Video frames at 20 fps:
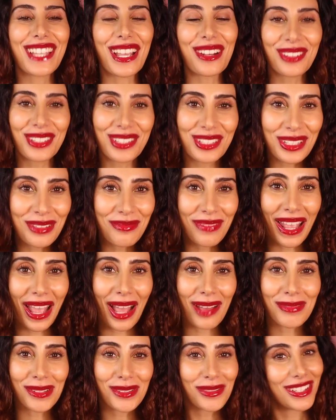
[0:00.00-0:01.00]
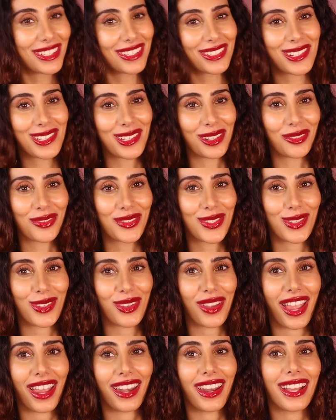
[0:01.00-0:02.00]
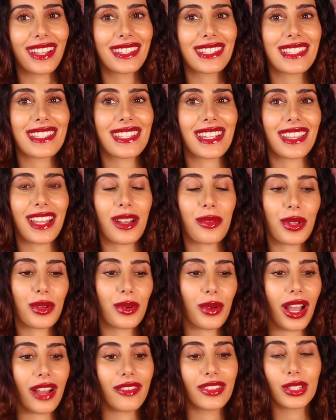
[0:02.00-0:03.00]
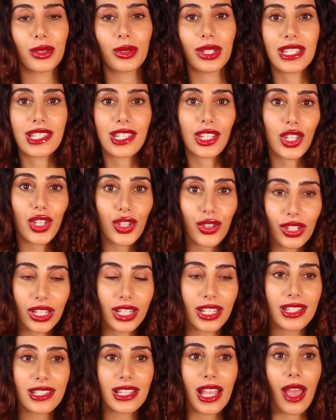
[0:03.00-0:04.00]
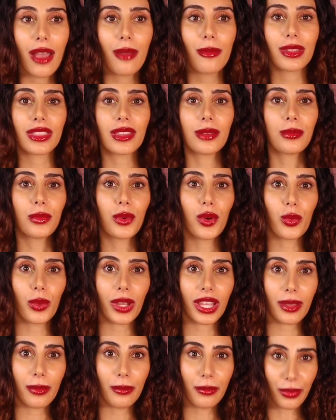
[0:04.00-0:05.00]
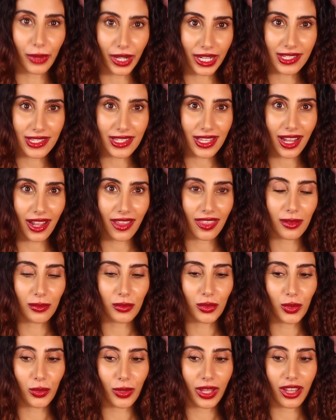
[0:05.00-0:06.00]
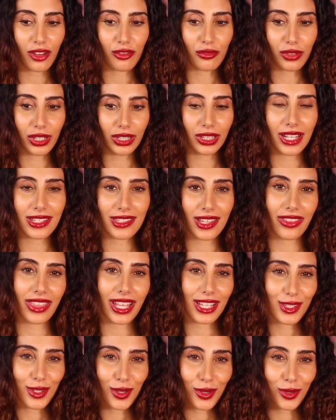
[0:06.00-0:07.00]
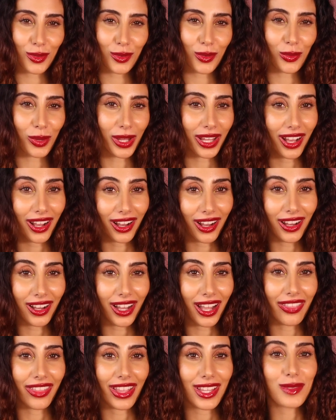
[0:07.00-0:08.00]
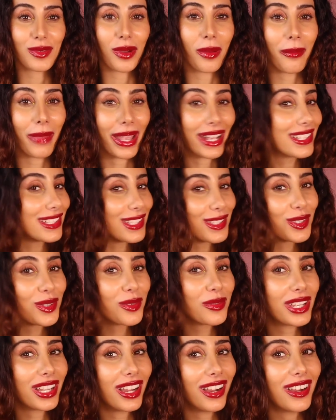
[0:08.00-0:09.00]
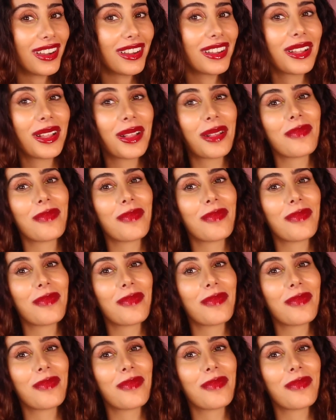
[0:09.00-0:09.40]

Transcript: So I want you to be happy with yourself too. And I understand that we all have a little insecurities, but the more we embrace that and the more we realize that that's who we are and that's what makes us who we are,